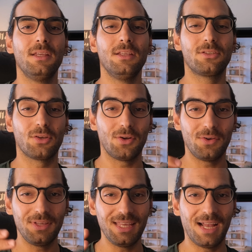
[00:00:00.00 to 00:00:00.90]

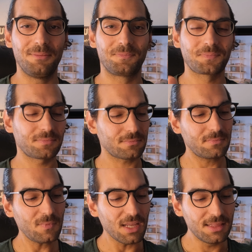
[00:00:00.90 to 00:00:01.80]
So yeah,
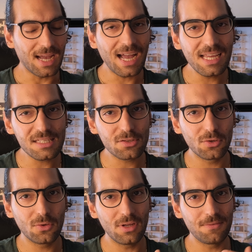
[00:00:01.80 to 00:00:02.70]
the
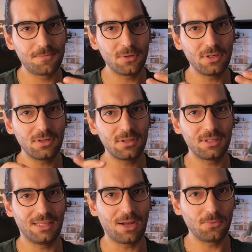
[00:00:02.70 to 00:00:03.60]
ISO,
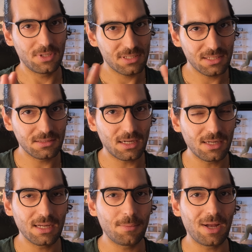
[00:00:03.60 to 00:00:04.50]
now we're still
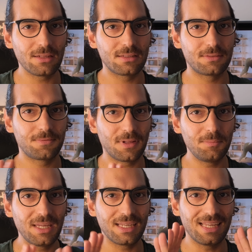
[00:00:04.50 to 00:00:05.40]
talking about
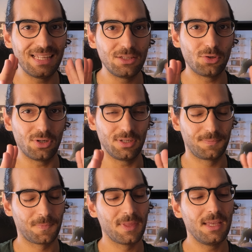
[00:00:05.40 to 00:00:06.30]
filming indoor.
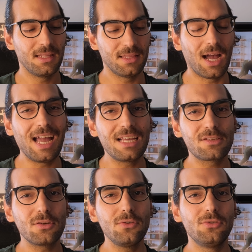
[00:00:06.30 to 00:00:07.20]
The
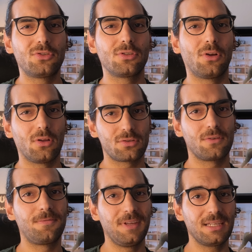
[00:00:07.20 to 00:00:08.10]
ISO you should also
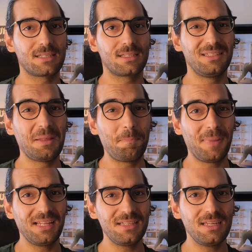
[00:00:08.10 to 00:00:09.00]
fix
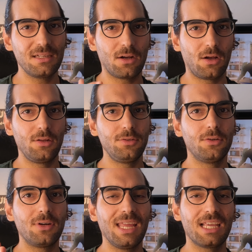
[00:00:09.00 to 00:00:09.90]
depending on
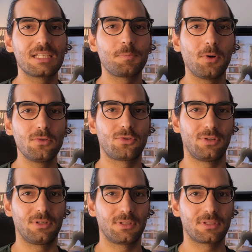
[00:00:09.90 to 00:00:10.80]
your
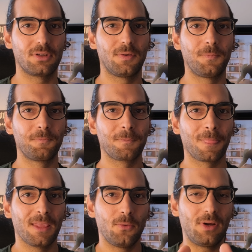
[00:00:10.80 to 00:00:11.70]
exposure. So
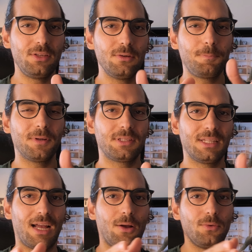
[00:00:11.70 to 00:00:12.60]
when you put
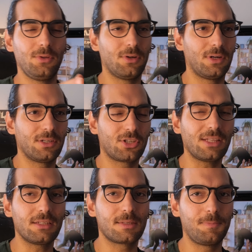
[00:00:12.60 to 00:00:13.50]
now your
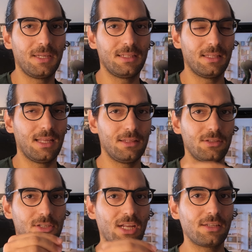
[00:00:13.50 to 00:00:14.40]
shutter speed,
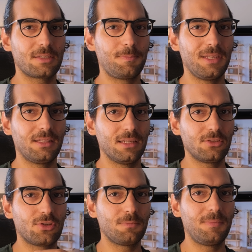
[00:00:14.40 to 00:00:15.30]
the shutter speed
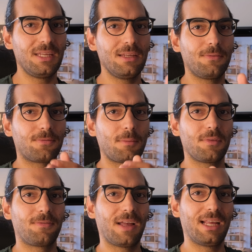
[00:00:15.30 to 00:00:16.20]
should be from
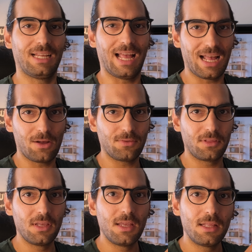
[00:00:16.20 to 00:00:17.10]
the file
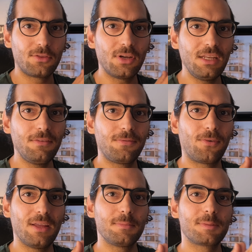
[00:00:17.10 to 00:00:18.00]
out 30
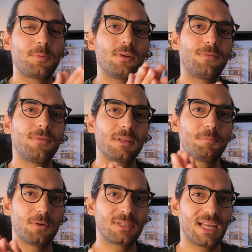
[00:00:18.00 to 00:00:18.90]
frames
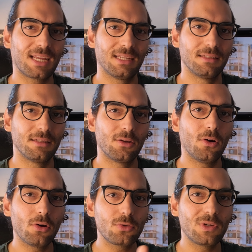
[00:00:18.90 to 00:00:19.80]
per second.
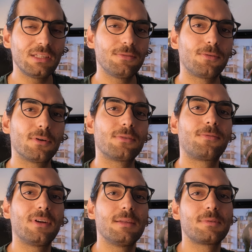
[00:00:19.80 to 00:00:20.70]
Or 24
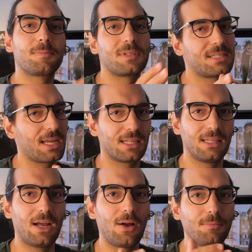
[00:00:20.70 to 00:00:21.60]
frames per second.
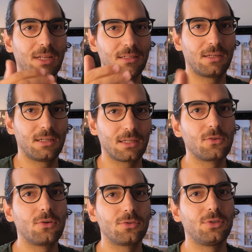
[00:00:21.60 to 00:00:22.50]
Now I'm not gonna
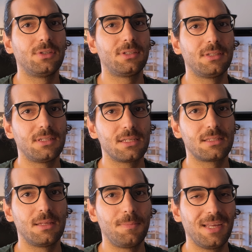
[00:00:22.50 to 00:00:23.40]
go into this
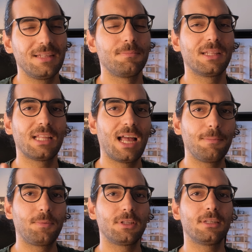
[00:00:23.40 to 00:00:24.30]
debate, but I
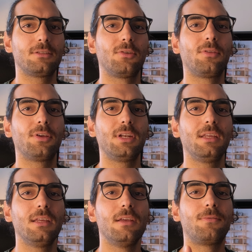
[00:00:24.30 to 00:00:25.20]
put it to
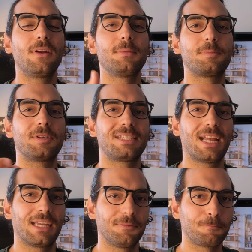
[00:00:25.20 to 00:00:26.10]
30 frames per
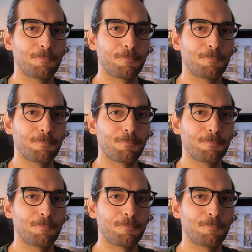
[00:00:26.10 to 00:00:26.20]
second.